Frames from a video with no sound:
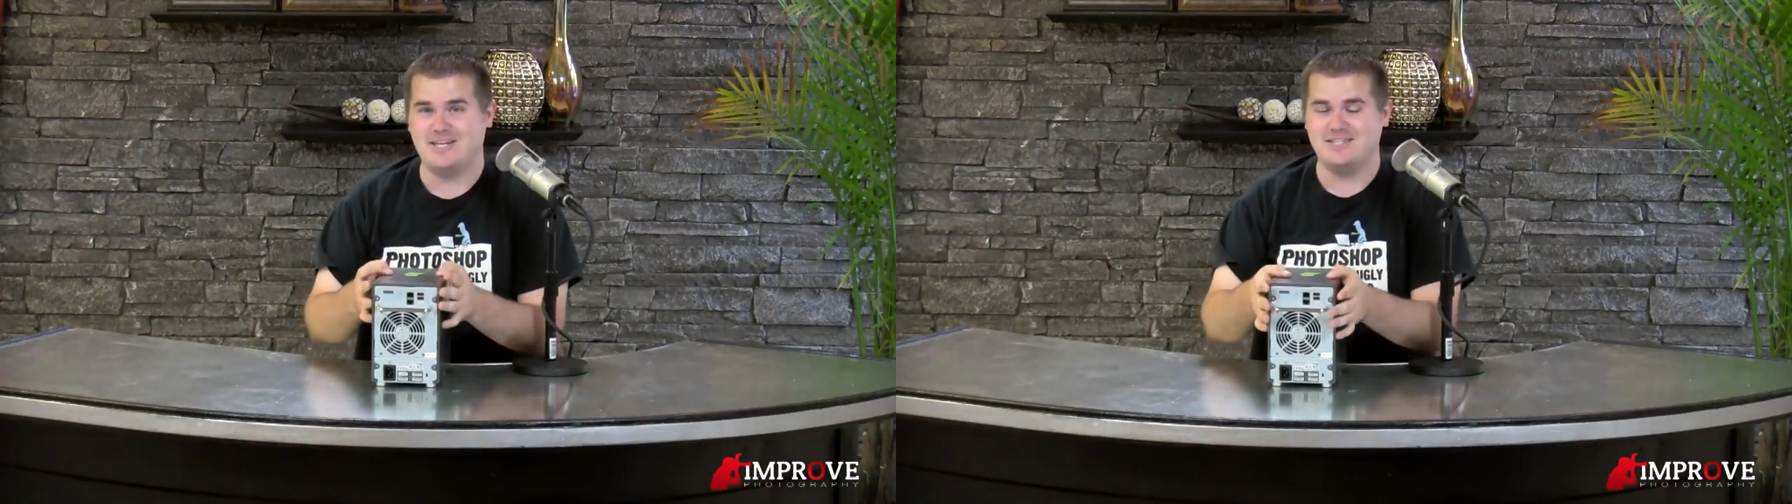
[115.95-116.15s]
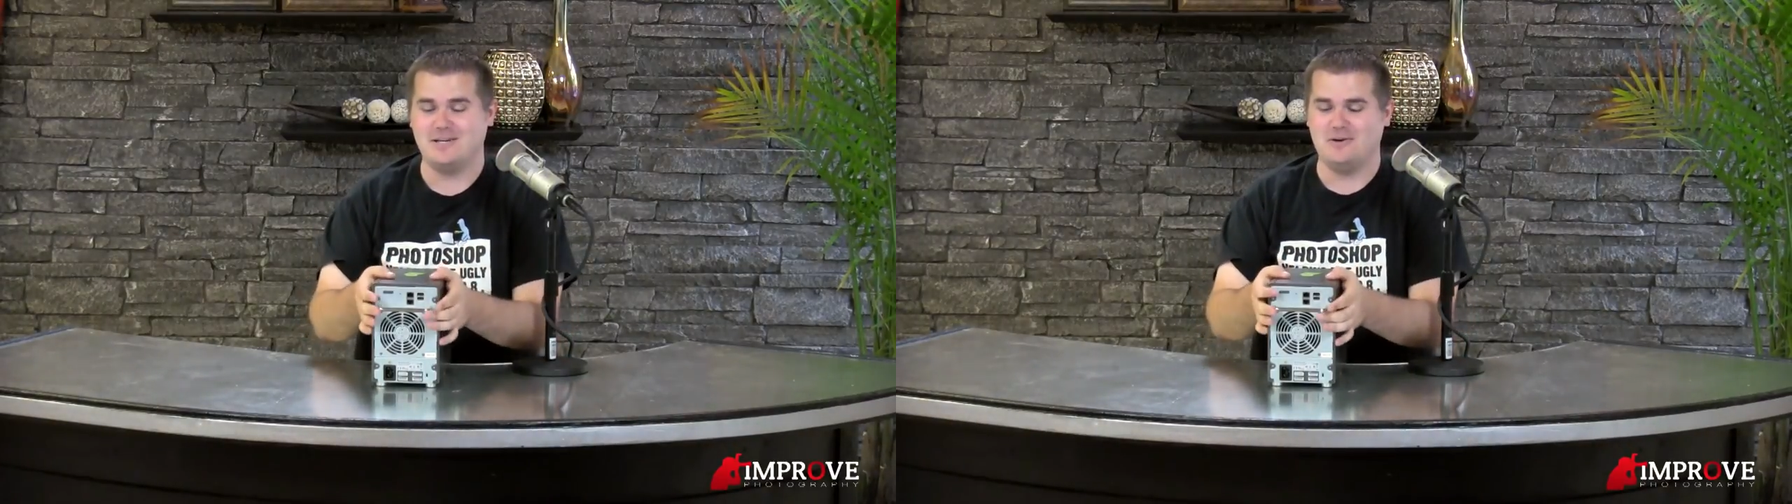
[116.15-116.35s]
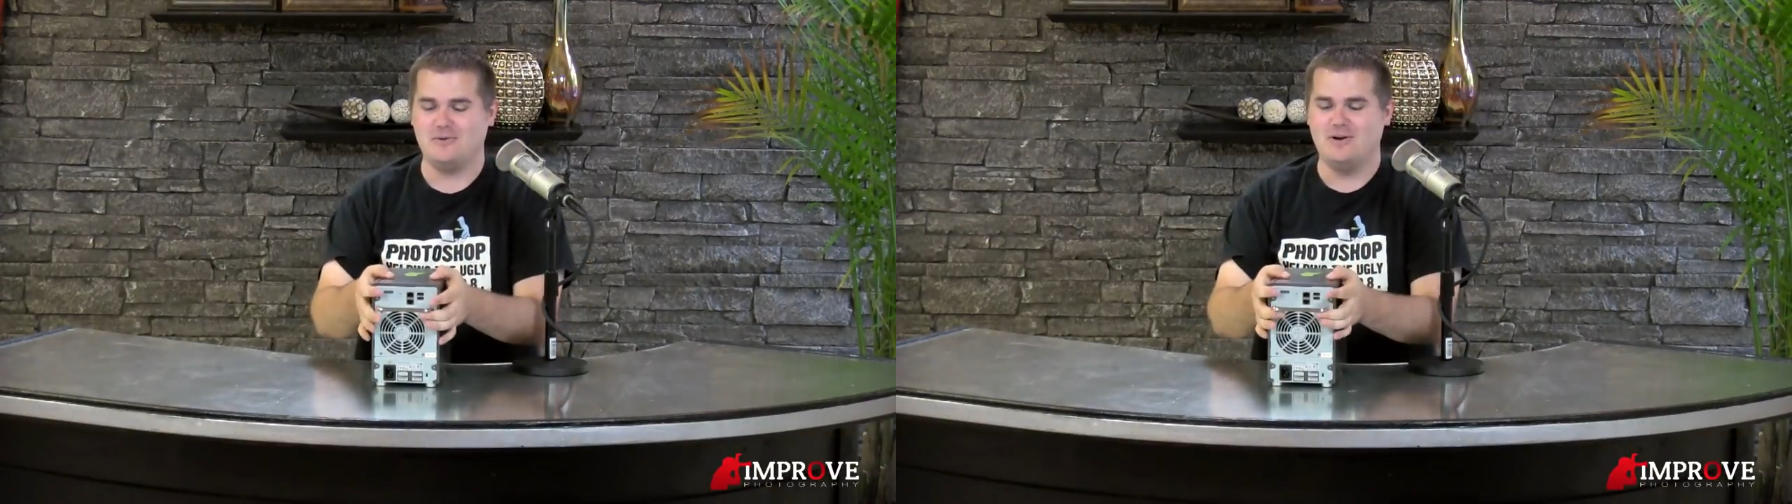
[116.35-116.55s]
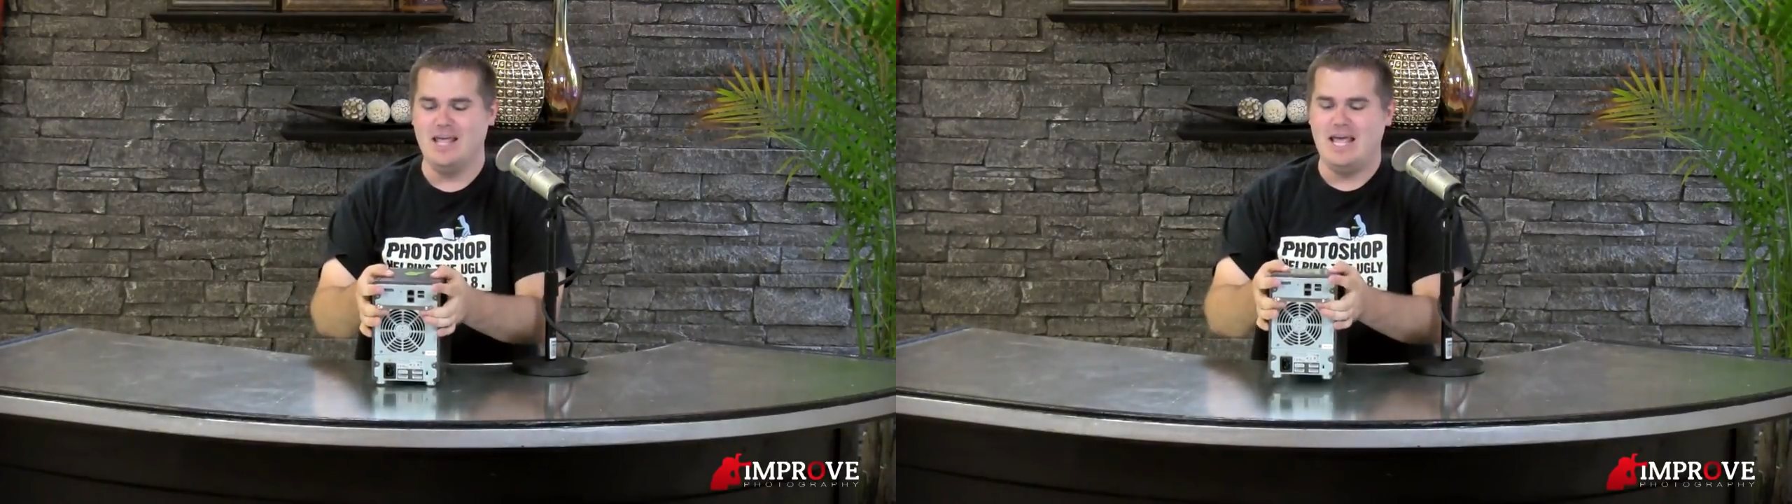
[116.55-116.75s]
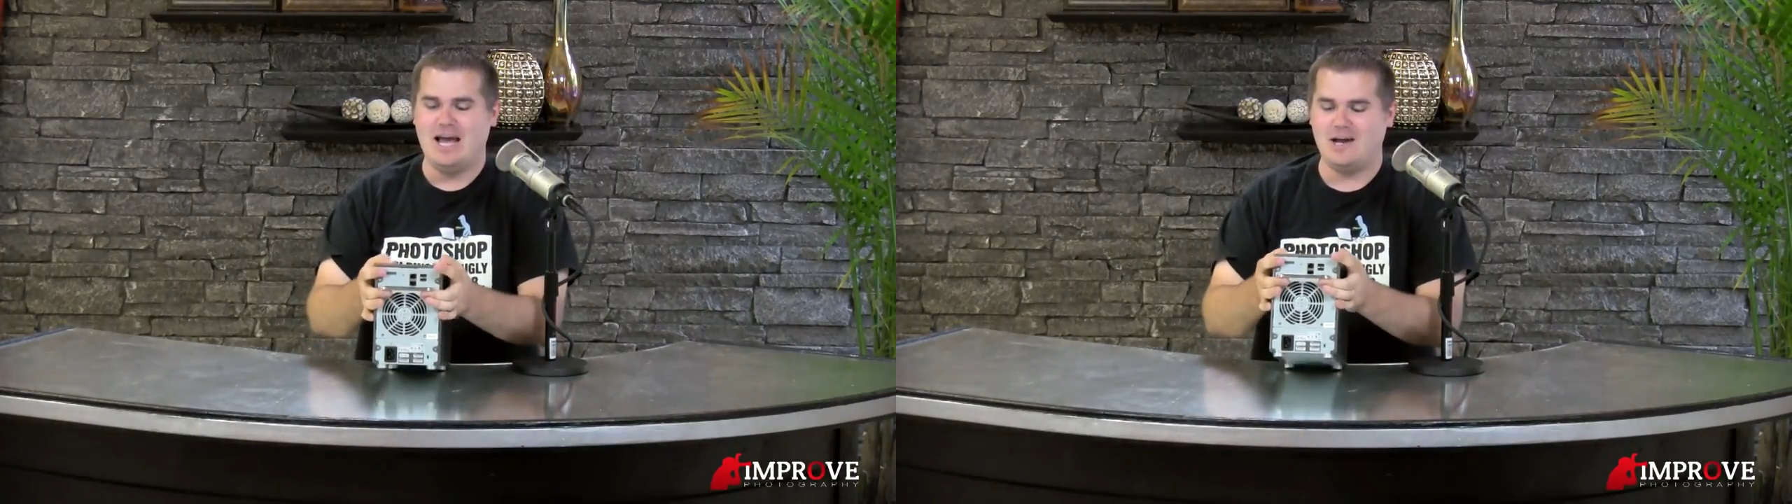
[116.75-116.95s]
So
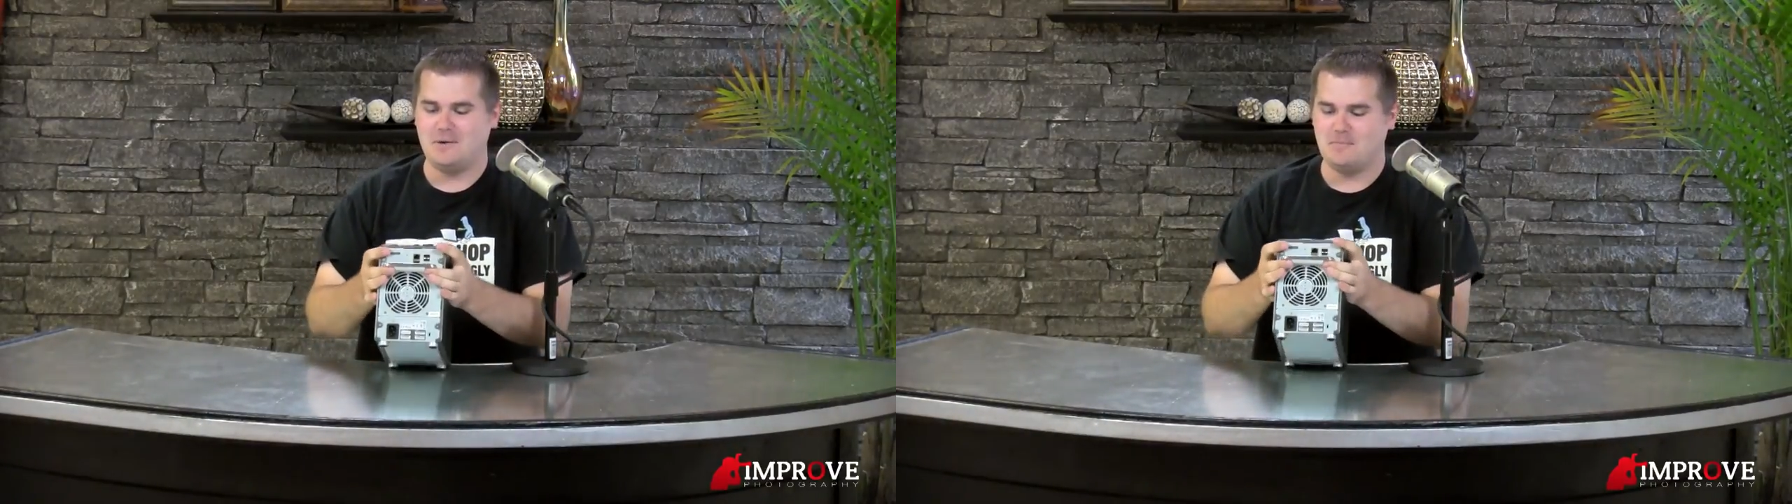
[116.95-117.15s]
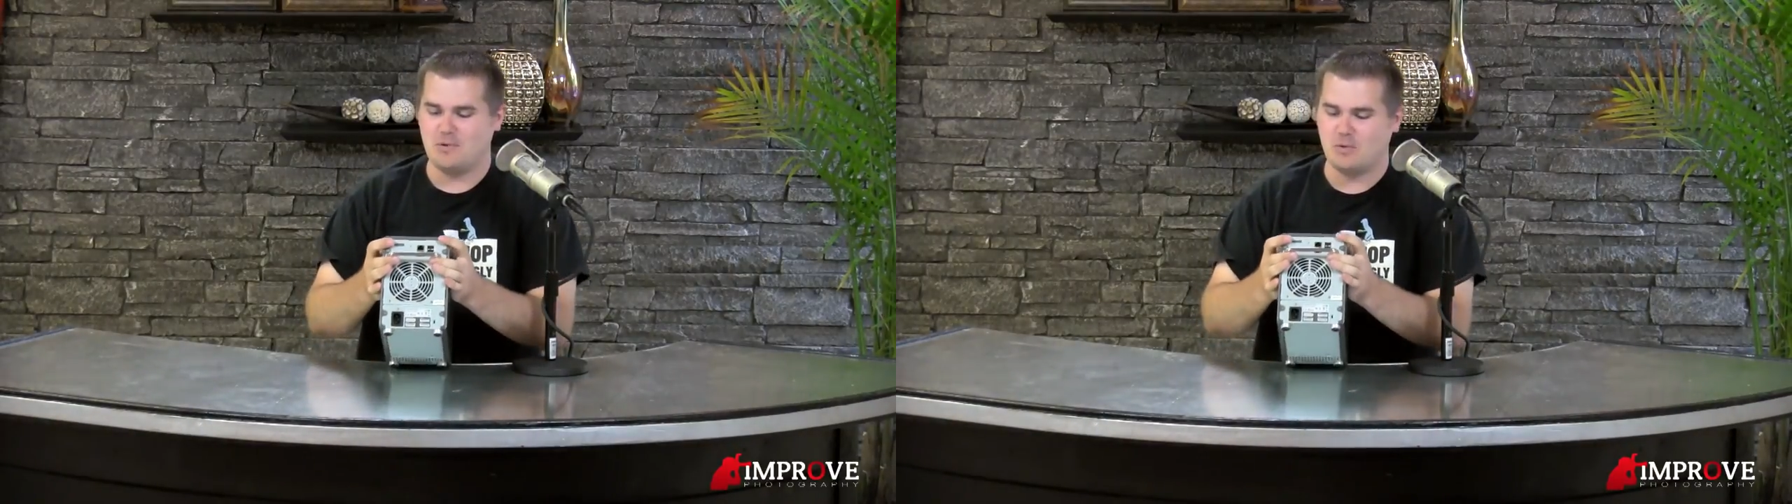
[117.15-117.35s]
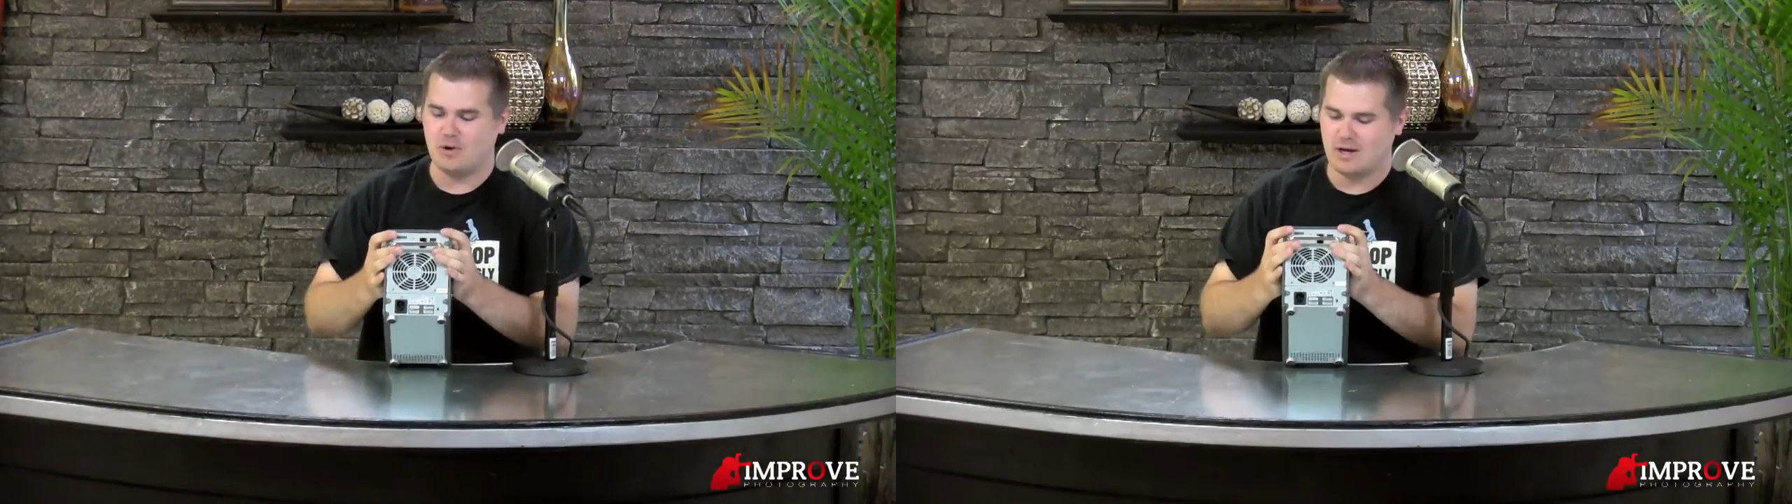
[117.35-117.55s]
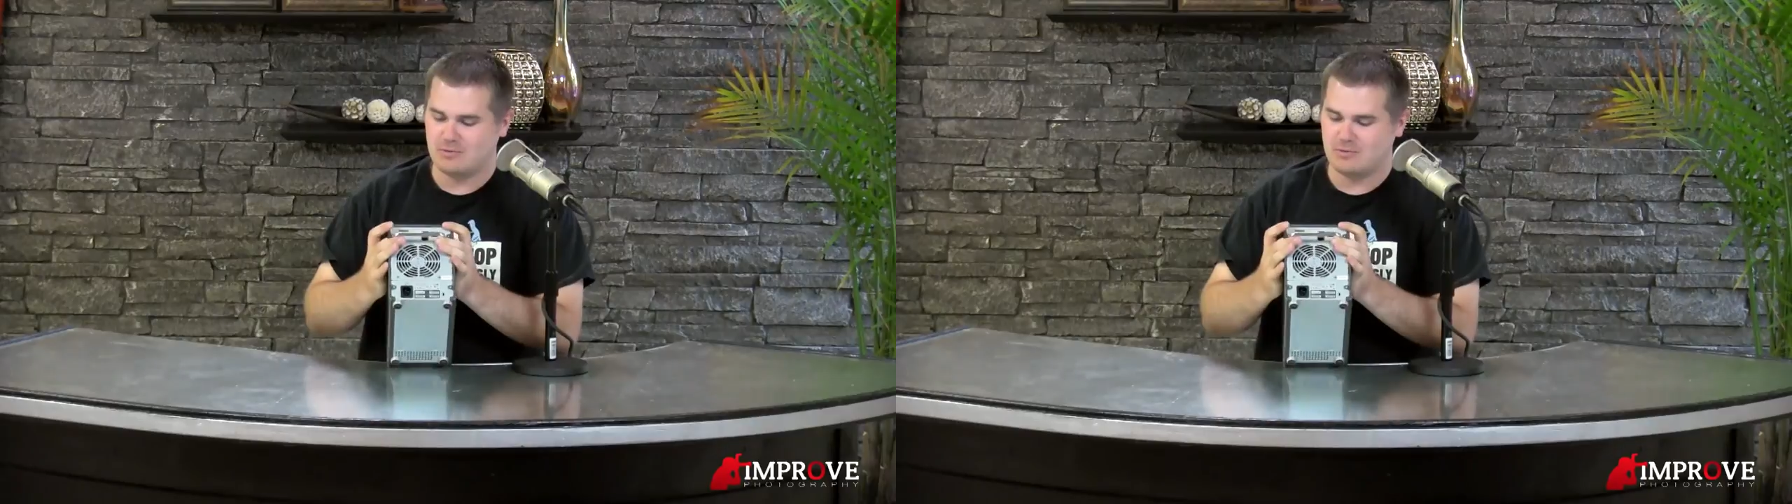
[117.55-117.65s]
when